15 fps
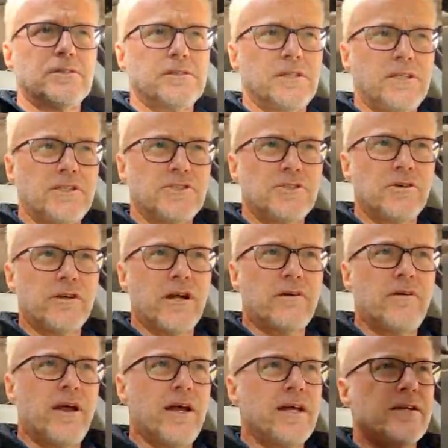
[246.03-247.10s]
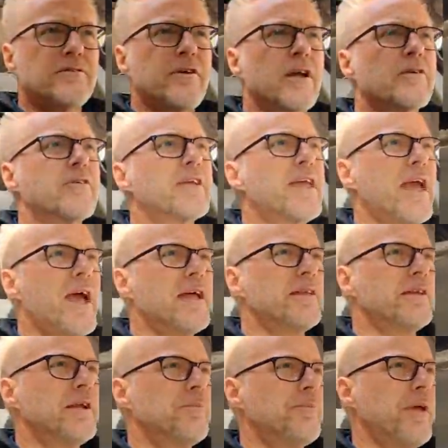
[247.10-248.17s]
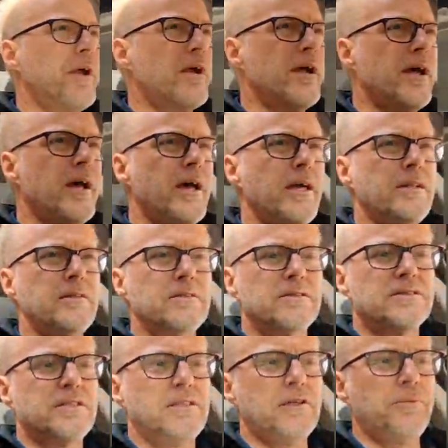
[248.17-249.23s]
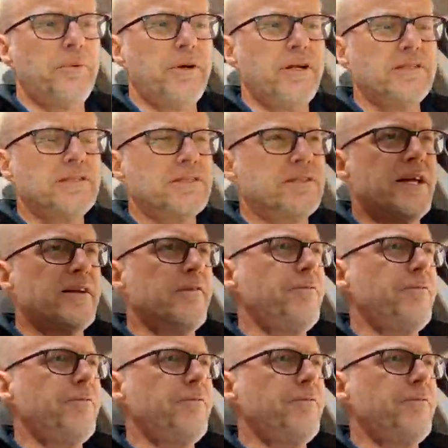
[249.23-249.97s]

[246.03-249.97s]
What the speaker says: and enjoying our ride. Gregory Canyon up there ahead. It's a little brisk, down to